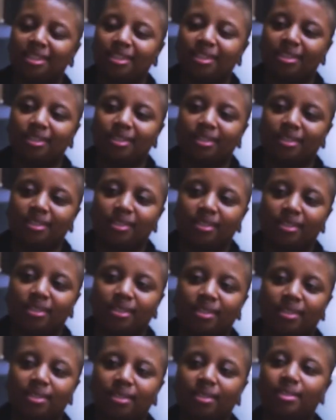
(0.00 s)

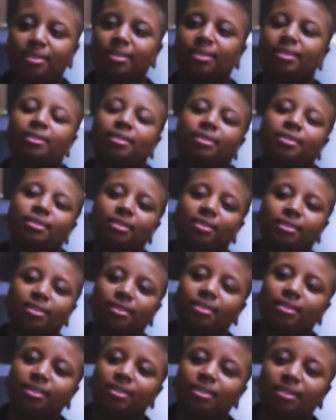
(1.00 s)

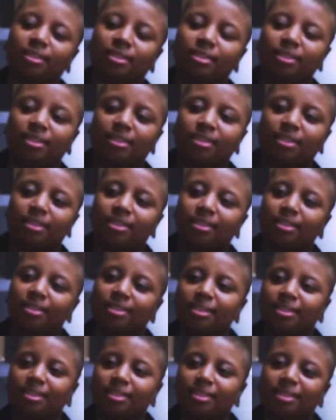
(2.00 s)

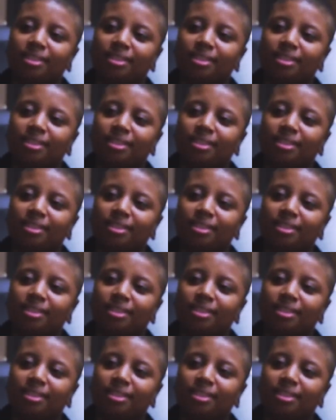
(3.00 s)
No words are spoken by the person on screen.